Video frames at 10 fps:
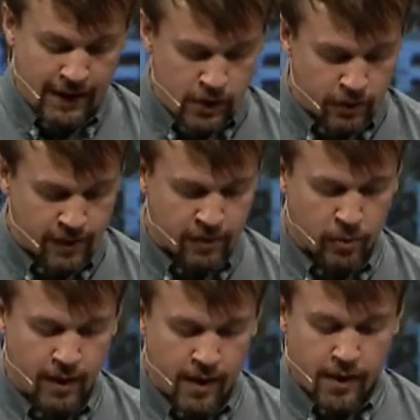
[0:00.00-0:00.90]
had to use this
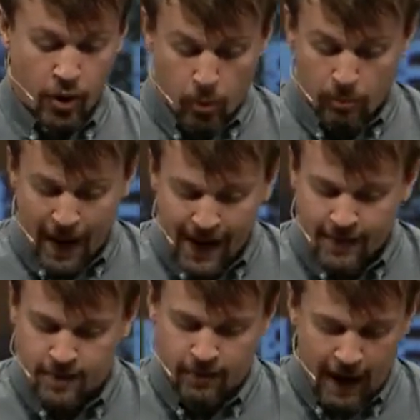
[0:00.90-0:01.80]
one. Don't
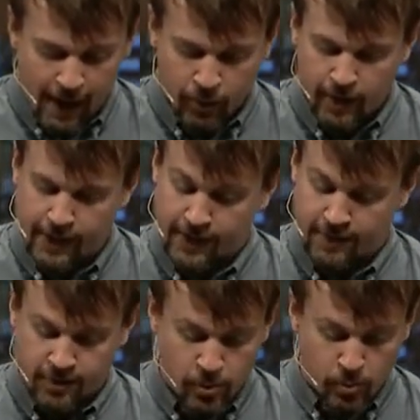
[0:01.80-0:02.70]
bite, devour, and
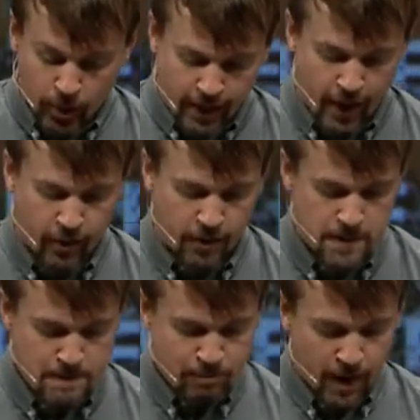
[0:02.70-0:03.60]
consume one another.
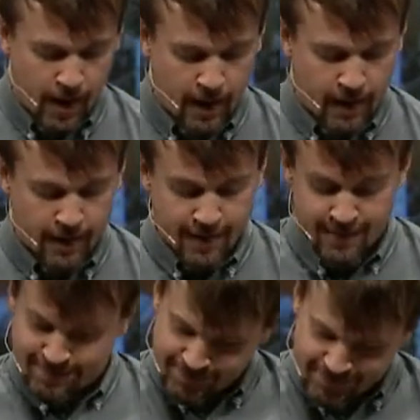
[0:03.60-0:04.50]
Uh,
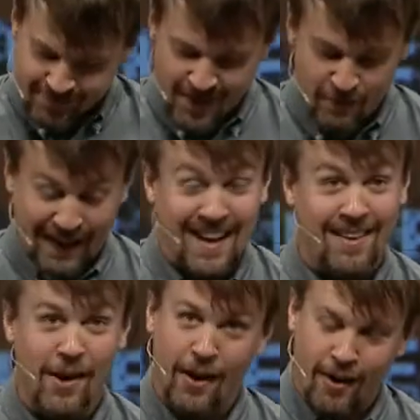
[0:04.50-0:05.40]
if I
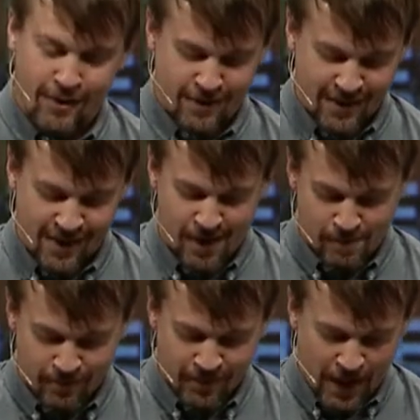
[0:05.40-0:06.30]
get there,
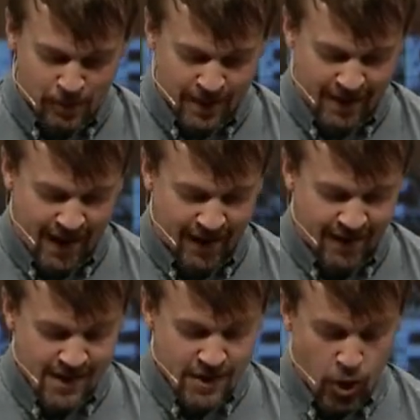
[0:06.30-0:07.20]
um, that'll be a
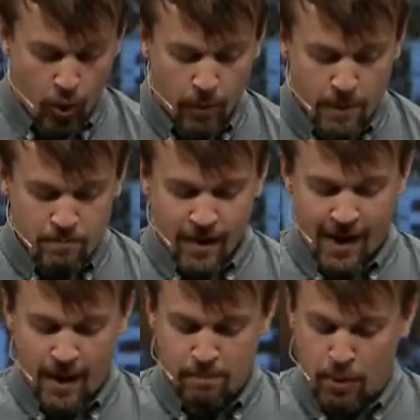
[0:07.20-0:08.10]
day. Don't
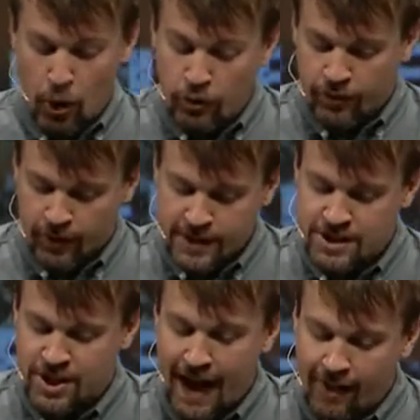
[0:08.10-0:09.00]
uh, boastfully
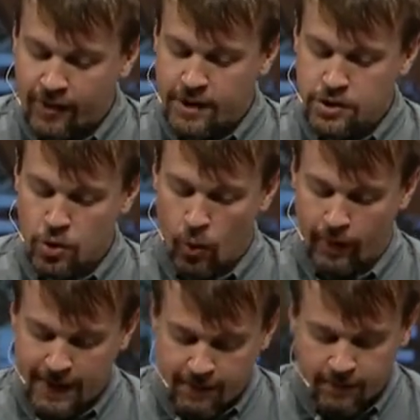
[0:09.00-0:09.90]
challenge
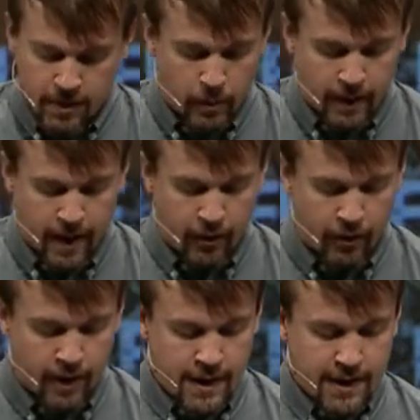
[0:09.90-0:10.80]
or envy one
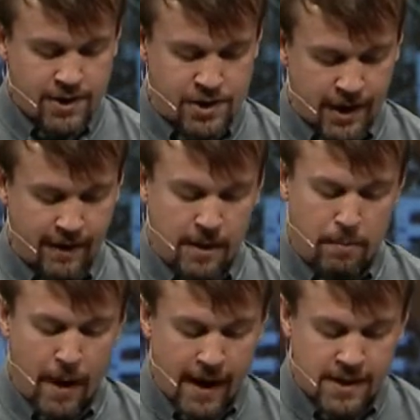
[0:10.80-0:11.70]
another, gently,
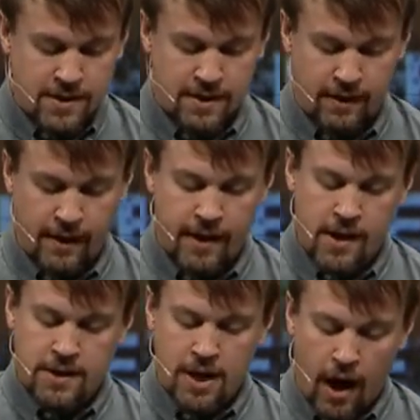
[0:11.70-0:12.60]
patiently
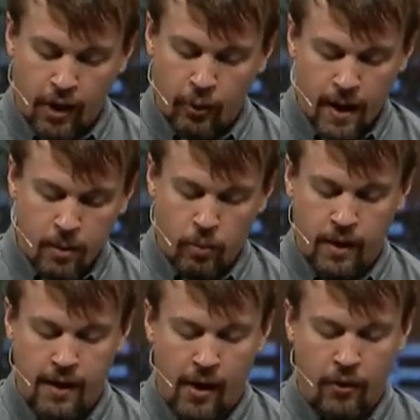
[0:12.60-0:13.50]
tolerate
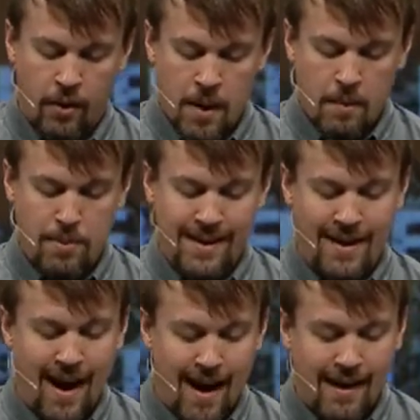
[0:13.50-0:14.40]
one another, be
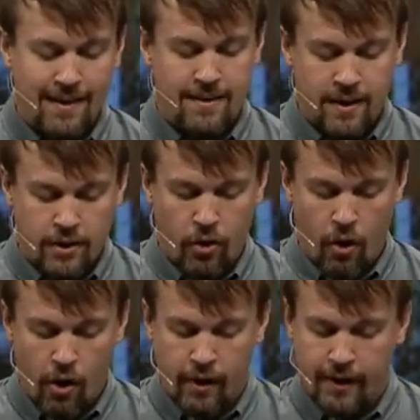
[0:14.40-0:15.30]
kind,
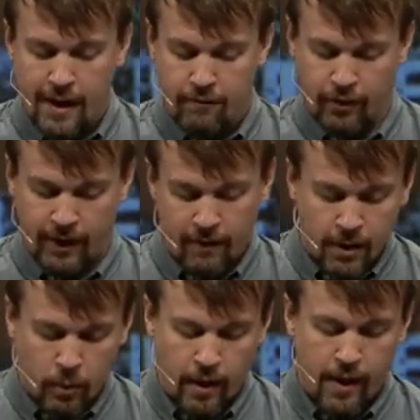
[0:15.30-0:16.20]
tenderhearted, and
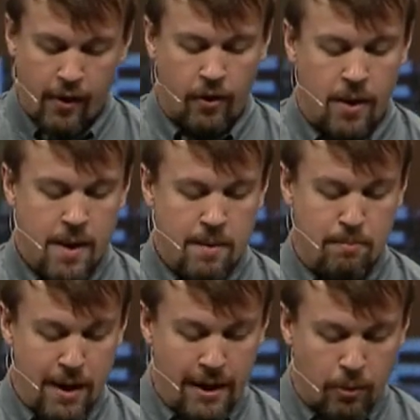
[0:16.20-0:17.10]
forgiving one another,
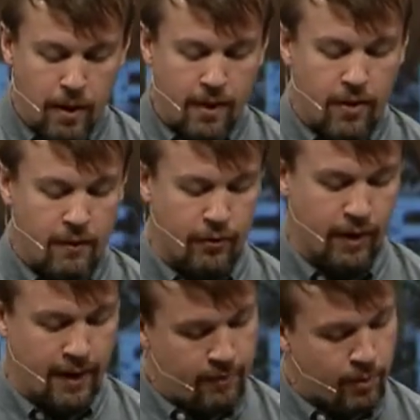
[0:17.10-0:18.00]
bear with and
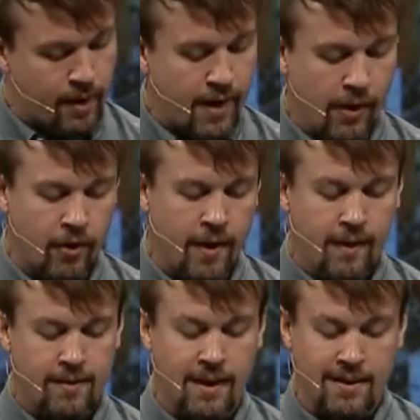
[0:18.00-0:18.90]
forgive one another,
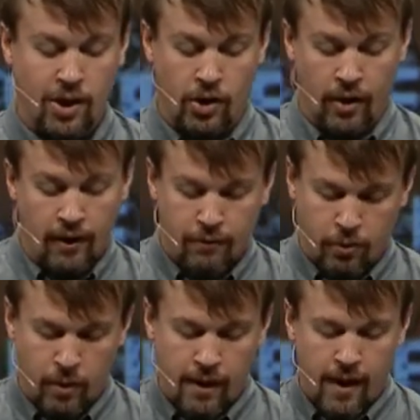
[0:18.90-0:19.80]
seek the good
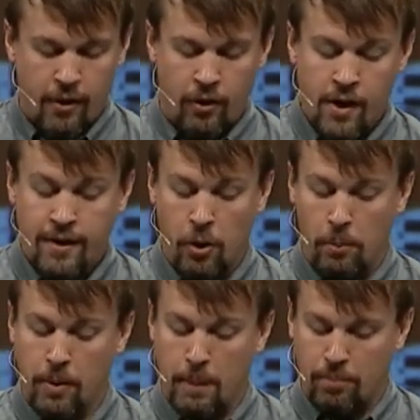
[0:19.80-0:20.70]
for one another,
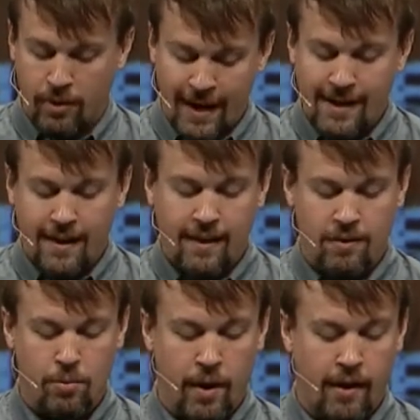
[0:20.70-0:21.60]
don't complain
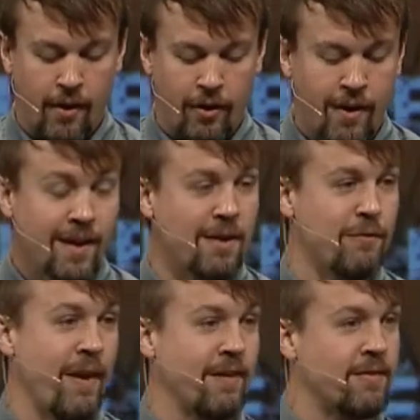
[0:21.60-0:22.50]
against one another,
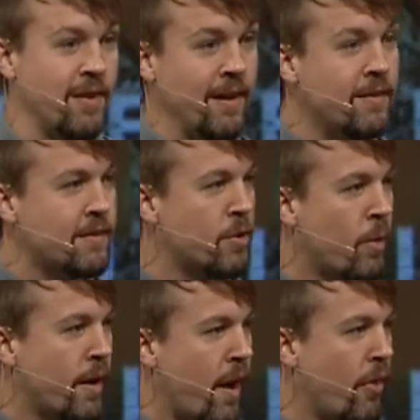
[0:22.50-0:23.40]
confess sins to
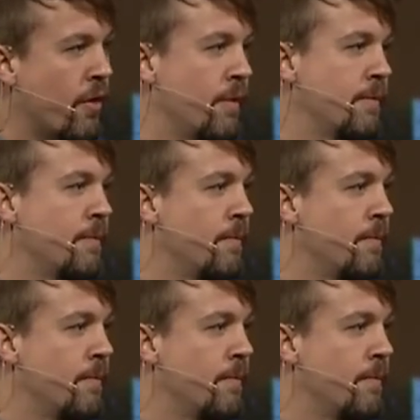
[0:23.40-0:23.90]
one another.